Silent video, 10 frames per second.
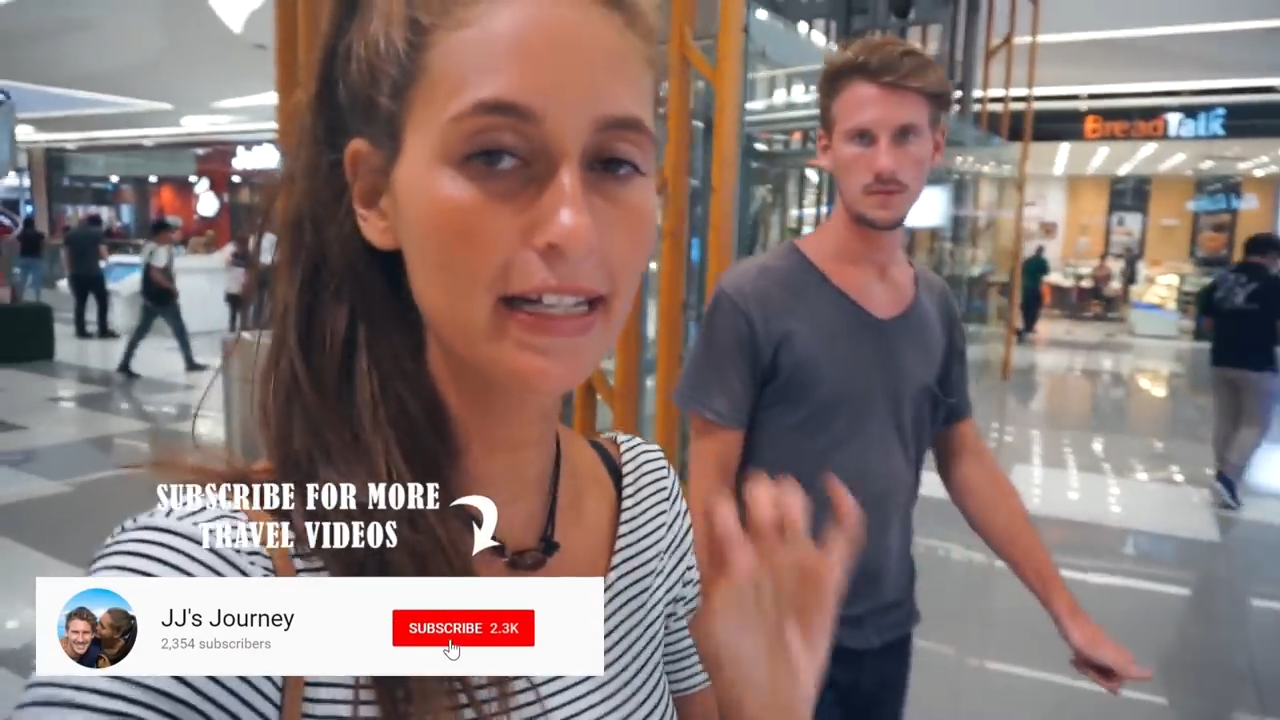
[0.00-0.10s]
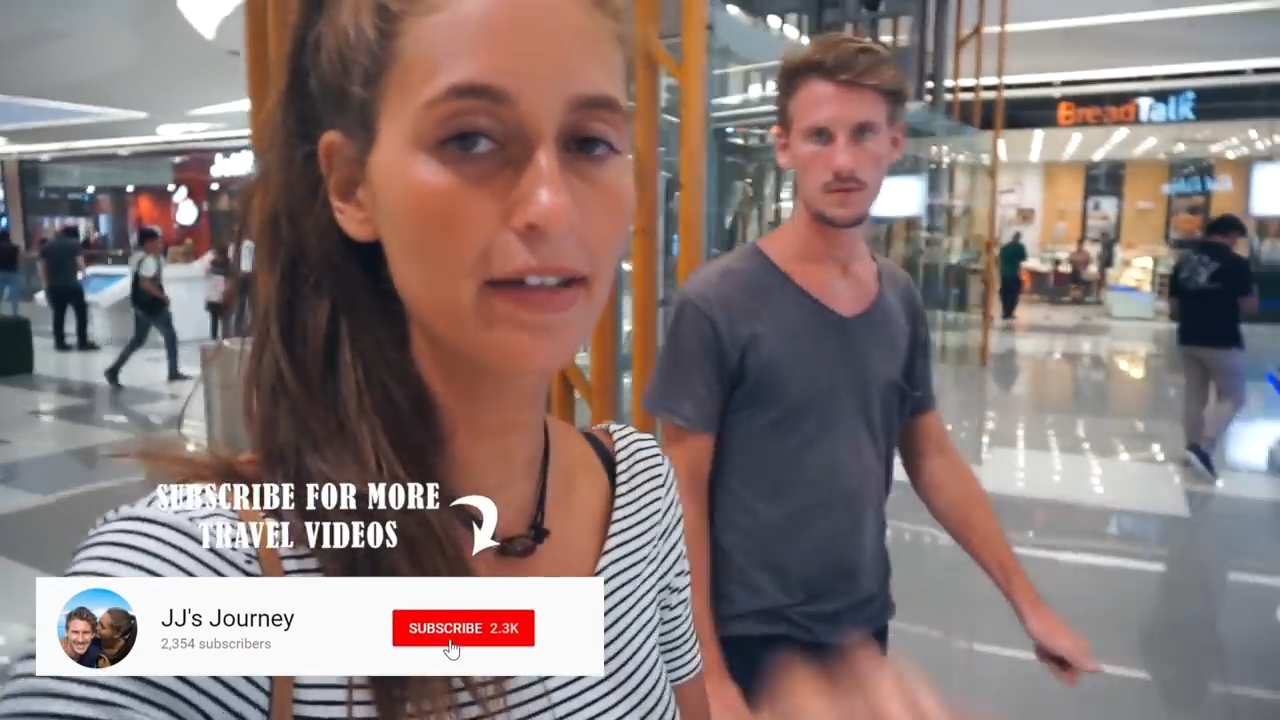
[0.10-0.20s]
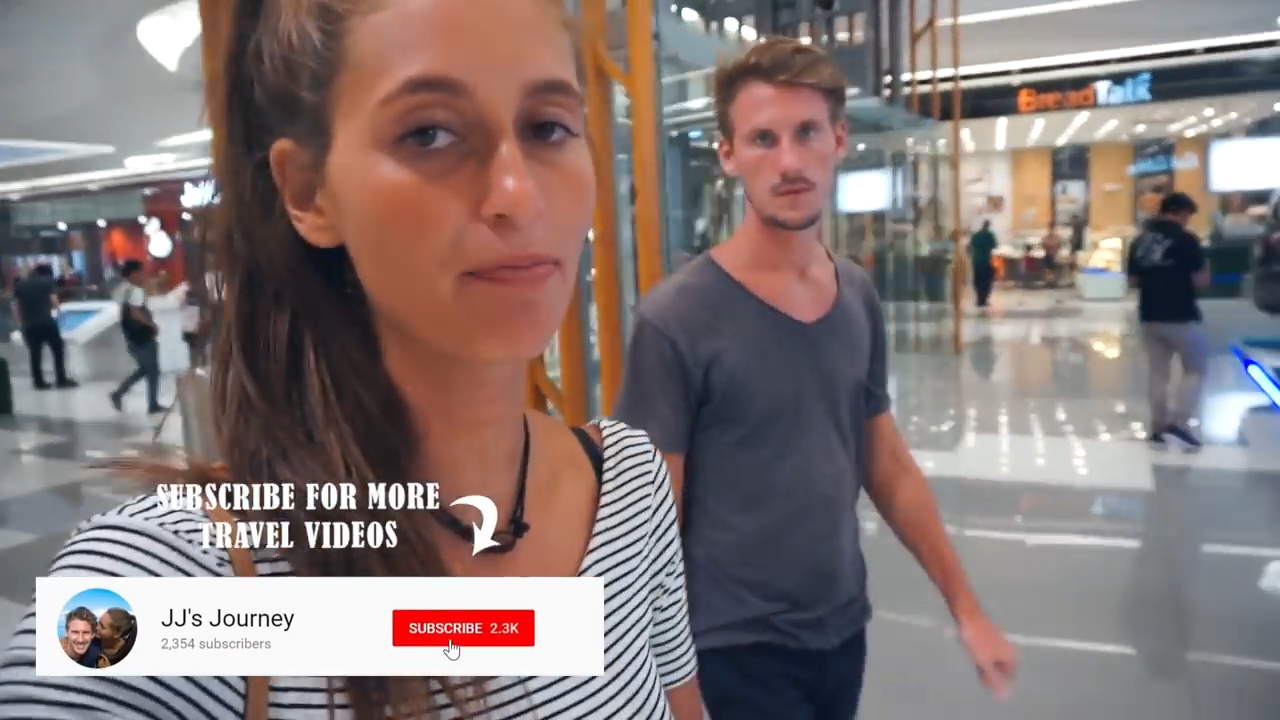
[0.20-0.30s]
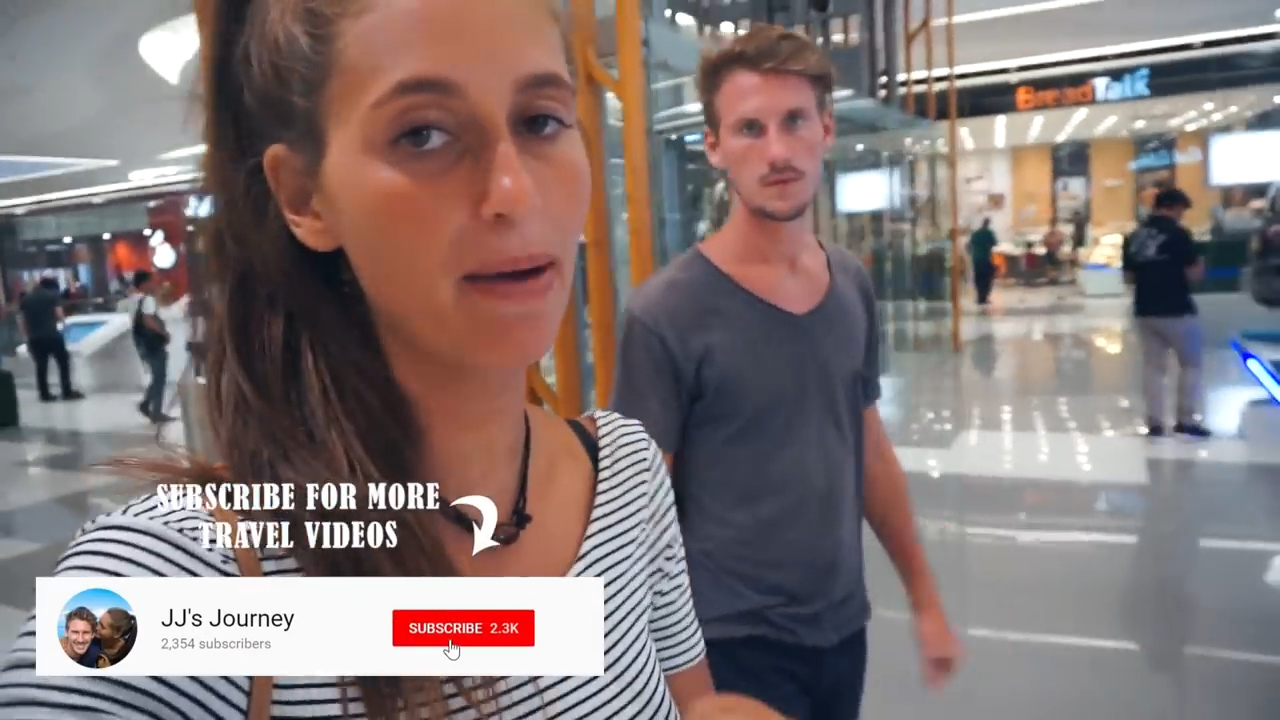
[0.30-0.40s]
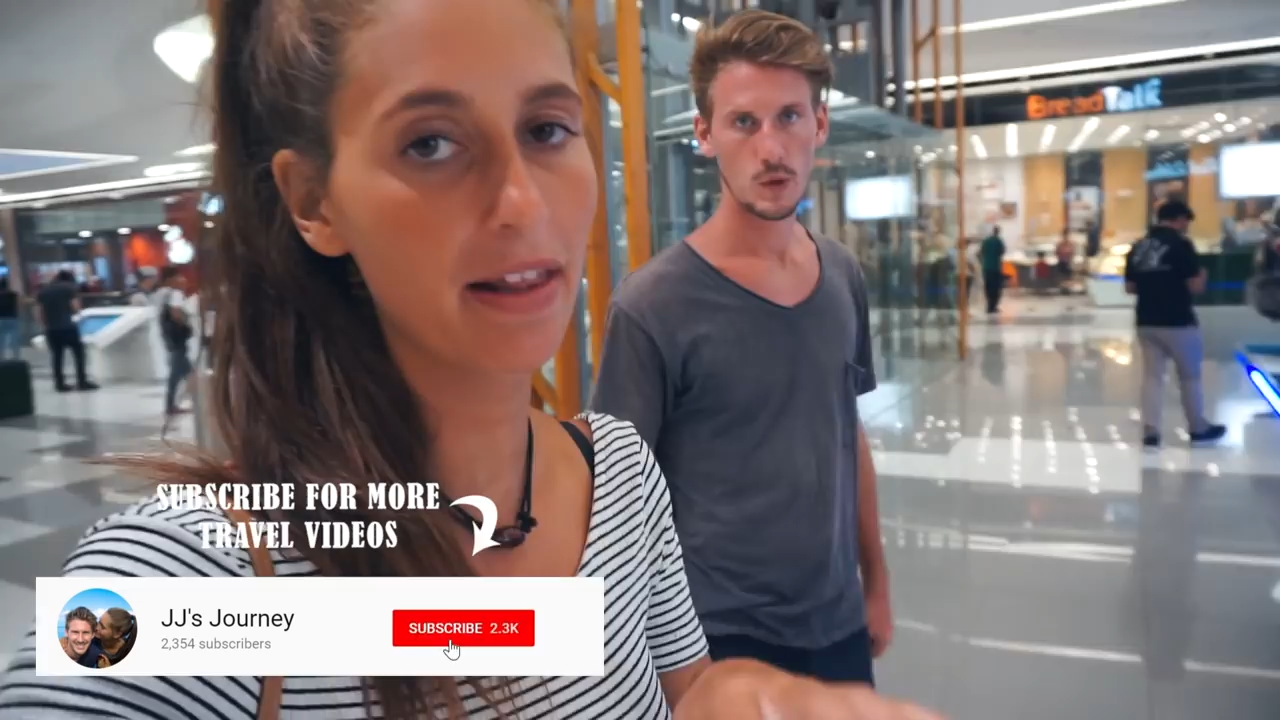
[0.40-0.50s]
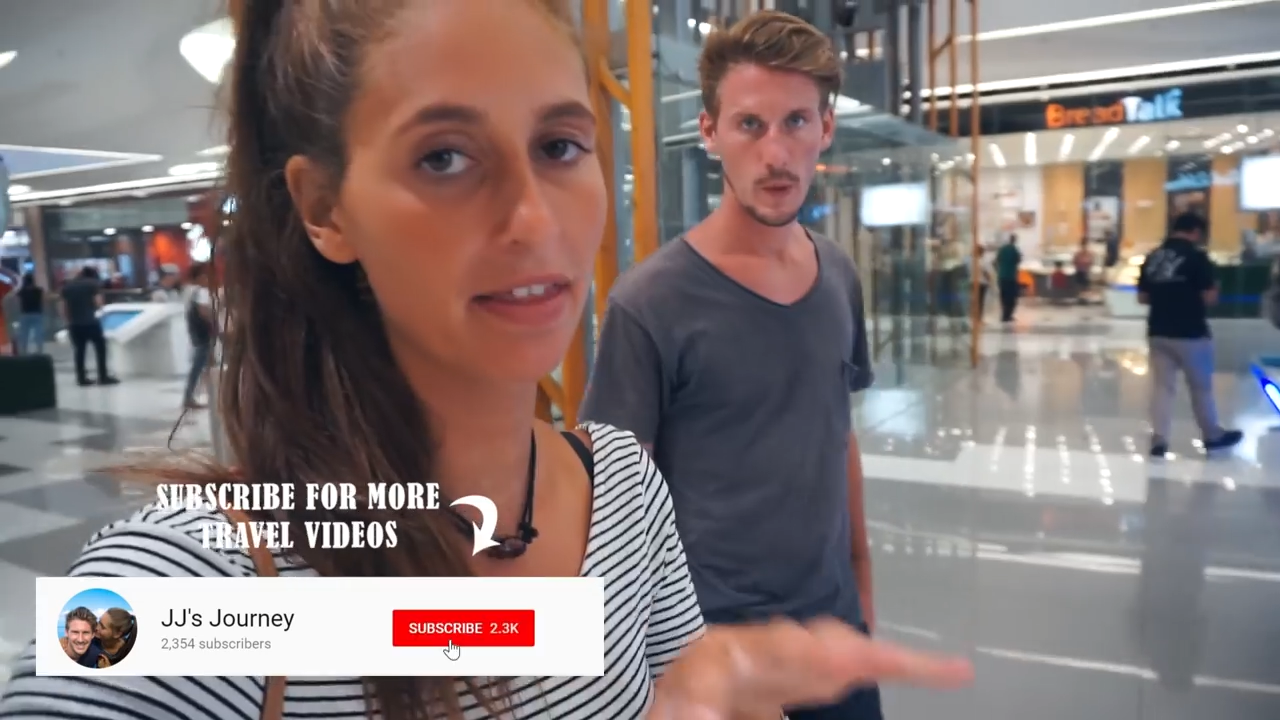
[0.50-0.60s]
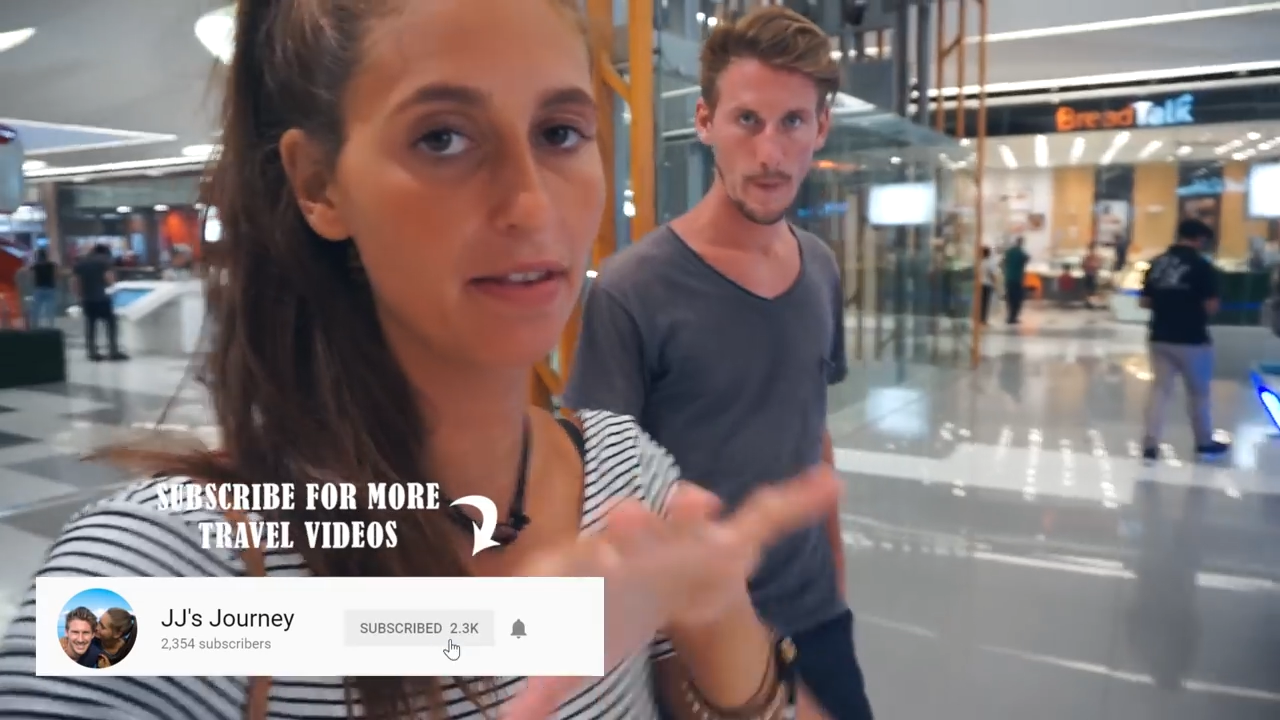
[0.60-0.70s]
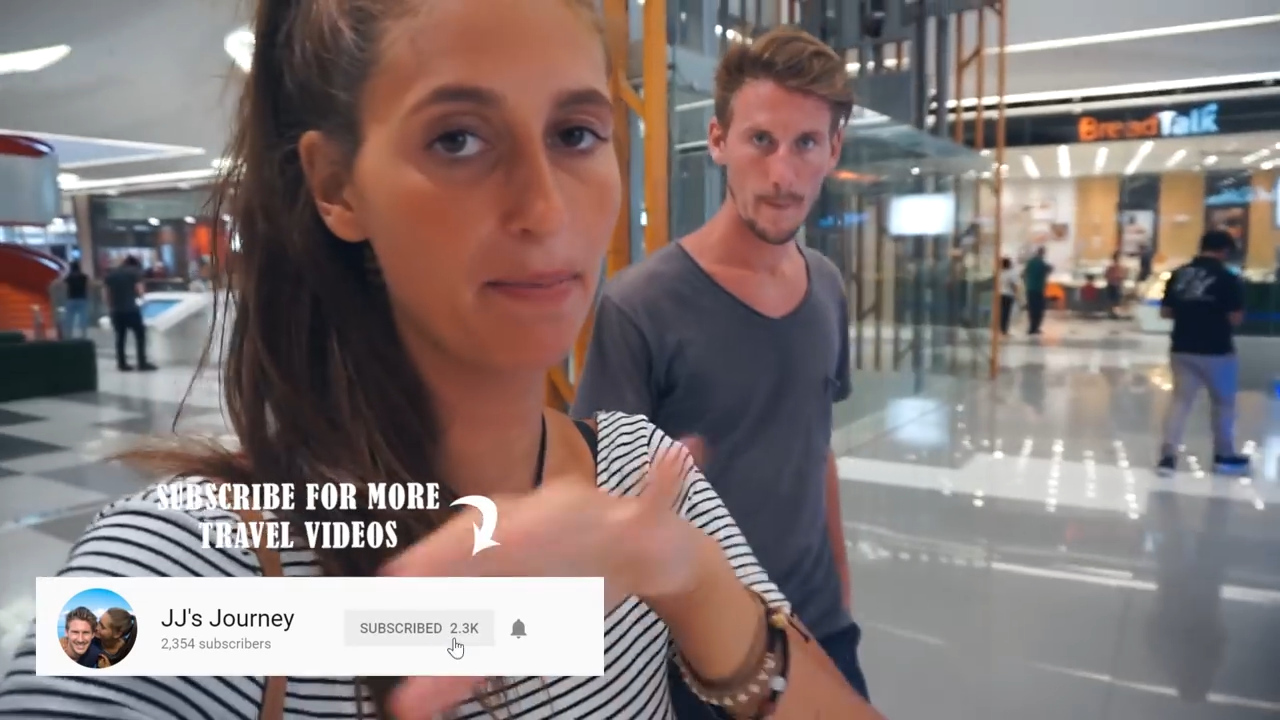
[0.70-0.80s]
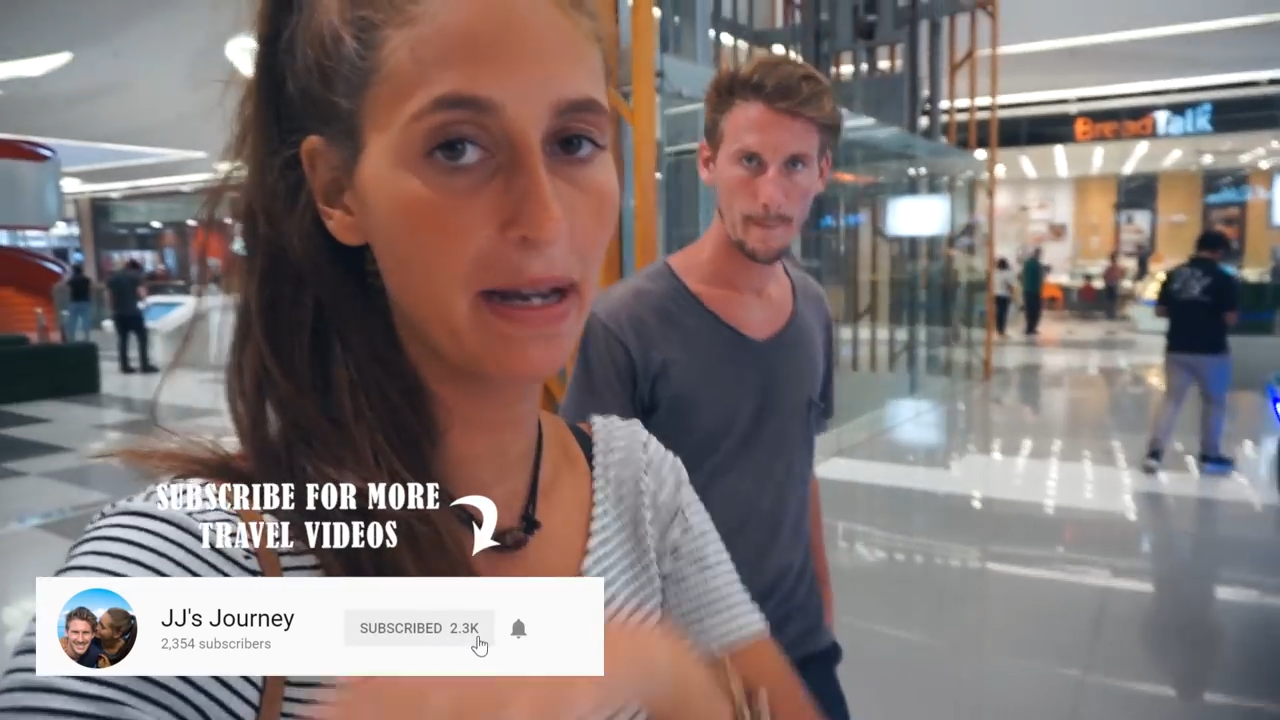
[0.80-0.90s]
even better than the